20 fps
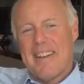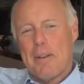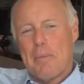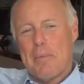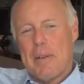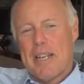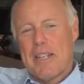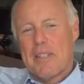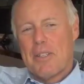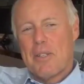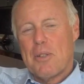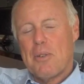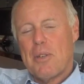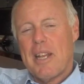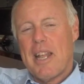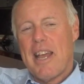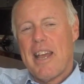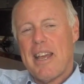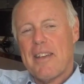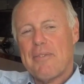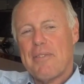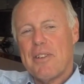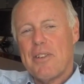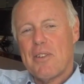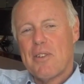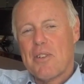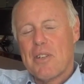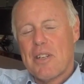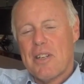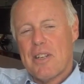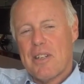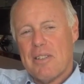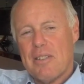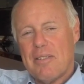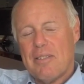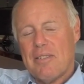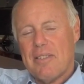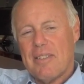about two and a half years ago,